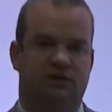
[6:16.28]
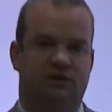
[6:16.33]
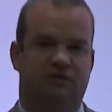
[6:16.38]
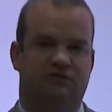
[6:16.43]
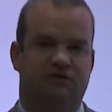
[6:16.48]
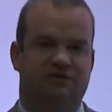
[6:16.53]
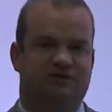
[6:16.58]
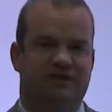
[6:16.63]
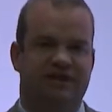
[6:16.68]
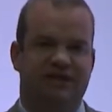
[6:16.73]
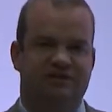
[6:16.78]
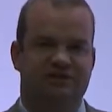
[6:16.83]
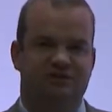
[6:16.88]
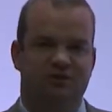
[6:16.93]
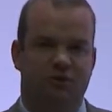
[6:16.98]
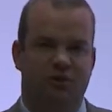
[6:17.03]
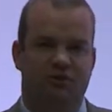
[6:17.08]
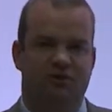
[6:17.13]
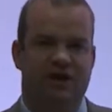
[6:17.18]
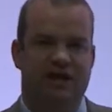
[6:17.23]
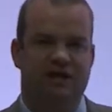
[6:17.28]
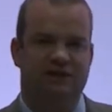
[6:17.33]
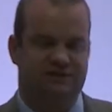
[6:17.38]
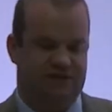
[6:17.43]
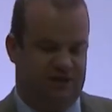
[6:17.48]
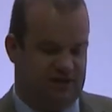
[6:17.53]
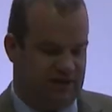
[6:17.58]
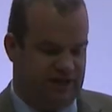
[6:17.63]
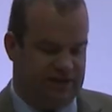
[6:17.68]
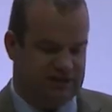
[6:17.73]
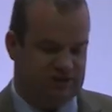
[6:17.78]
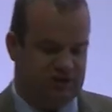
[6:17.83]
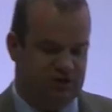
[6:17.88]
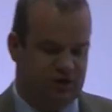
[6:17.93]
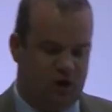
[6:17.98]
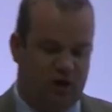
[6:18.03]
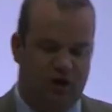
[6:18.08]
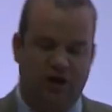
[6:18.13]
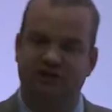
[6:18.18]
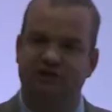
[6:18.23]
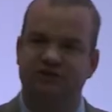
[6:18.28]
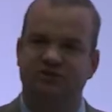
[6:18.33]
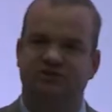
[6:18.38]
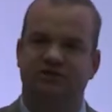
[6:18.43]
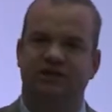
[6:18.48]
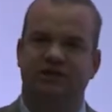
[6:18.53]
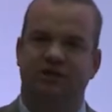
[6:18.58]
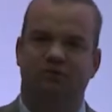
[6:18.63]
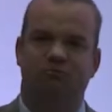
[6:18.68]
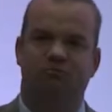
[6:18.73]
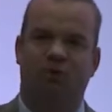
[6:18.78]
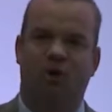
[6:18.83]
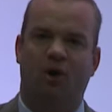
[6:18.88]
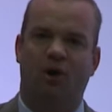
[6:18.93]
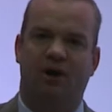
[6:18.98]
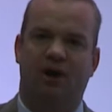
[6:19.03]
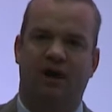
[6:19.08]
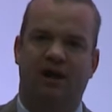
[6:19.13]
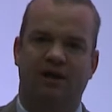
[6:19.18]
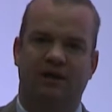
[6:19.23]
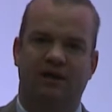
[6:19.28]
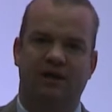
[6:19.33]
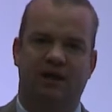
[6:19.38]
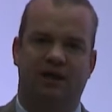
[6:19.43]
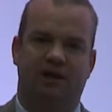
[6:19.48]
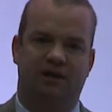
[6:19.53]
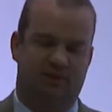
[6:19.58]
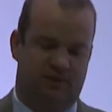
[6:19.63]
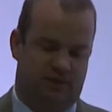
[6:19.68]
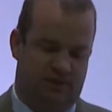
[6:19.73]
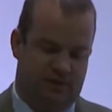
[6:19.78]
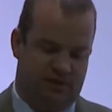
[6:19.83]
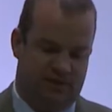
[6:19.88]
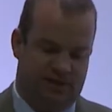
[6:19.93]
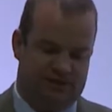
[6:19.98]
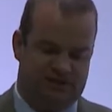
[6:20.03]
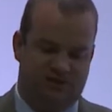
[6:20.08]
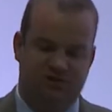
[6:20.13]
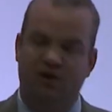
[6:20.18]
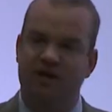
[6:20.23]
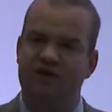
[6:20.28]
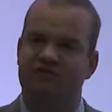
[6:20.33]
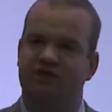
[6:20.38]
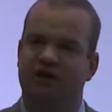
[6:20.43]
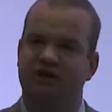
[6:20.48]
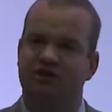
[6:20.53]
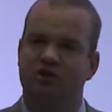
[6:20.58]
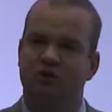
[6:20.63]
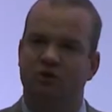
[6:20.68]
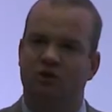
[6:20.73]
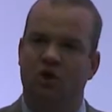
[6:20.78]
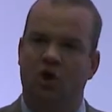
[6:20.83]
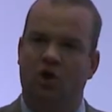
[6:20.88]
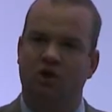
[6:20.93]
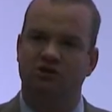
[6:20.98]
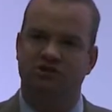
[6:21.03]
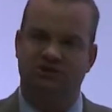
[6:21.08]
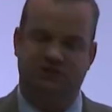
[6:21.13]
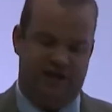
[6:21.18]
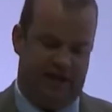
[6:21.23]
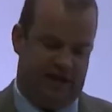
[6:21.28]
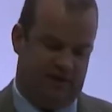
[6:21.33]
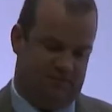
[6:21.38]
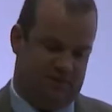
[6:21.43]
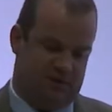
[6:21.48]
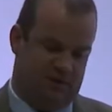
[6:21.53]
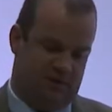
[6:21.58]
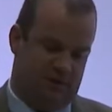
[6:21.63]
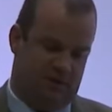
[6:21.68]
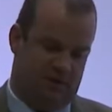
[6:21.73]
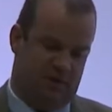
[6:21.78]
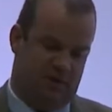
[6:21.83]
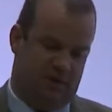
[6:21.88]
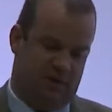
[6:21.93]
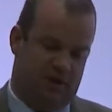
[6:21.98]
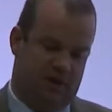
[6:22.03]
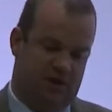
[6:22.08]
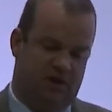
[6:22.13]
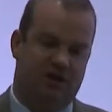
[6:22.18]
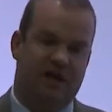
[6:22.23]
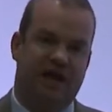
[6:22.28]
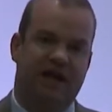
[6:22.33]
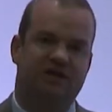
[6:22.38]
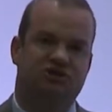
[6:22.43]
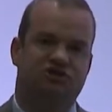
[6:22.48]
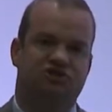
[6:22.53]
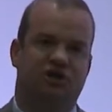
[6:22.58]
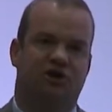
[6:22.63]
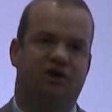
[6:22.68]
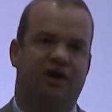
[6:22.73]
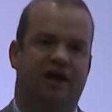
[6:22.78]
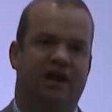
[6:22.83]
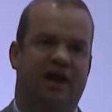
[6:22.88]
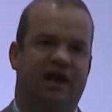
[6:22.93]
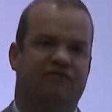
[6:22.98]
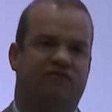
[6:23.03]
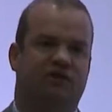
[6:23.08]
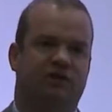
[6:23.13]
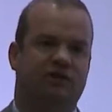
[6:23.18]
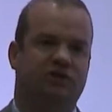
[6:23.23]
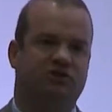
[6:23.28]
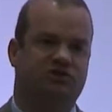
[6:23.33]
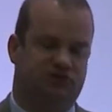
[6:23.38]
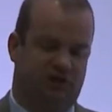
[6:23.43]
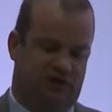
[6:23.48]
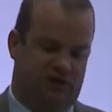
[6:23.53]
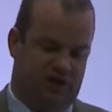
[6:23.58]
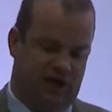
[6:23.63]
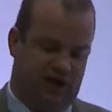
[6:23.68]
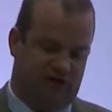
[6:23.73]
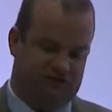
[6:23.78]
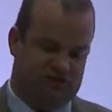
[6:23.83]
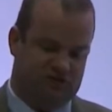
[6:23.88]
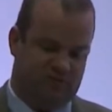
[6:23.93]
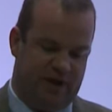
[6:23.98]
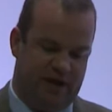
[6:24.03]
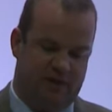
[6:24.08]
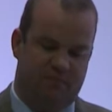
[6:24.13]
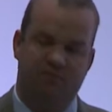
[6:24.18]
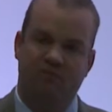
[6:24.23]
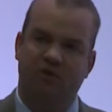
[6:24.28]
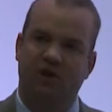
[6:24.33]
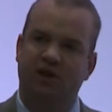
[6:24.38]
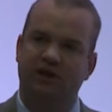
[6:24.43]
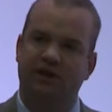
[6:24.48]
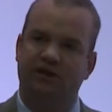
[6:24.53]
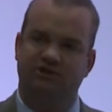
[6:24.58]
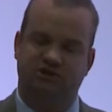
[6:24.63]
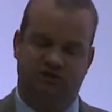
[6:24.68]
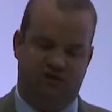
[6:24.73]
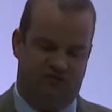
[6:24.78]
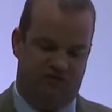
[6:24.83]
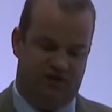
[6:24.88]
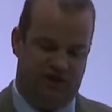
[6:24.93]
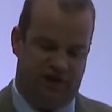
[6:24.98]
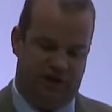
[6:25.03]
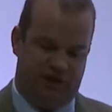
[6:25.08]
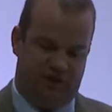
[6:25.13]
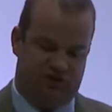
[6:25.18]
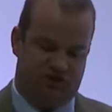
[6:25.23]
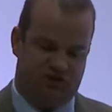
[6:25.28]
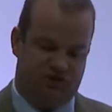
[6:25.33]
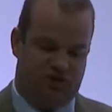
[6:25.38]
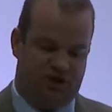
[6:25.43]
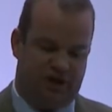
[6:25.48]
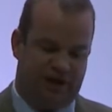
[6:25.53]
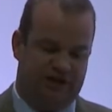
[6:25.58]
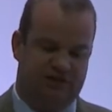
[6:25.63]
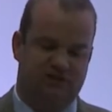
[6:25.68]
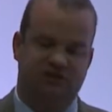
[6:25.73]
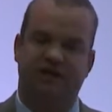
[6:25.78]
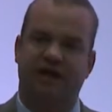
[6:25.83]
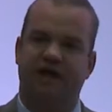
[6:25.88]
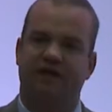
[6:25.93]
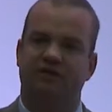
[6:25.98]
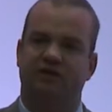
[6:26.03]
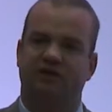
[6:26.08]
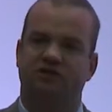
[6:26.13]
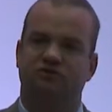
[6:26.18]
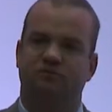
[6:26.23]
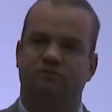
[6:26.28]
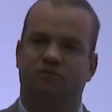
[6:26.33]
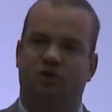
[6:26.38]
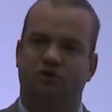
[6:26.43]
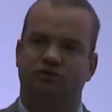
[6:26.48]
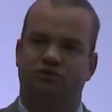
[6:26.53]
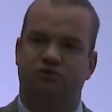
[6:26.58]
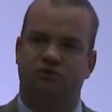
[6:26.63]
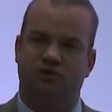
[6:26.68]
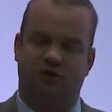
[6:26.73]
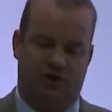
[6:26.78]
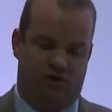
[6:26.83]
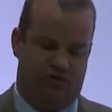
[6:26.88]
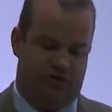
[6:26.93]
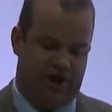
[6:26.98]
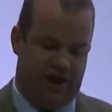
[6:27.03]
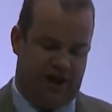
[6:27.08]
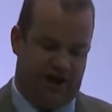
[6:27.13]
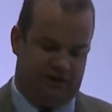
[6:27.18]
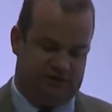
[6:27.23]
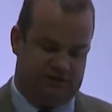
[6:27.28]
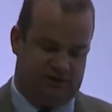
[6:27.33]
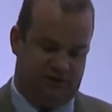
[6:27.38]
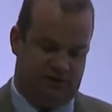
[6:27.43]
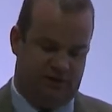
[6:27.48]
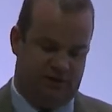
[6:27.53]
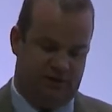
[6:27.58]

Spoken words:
Rotational grazing is not a New Zealand-born idea. It's not even a new concept. Nature and evolution have spent millions of years trying to get this model correct.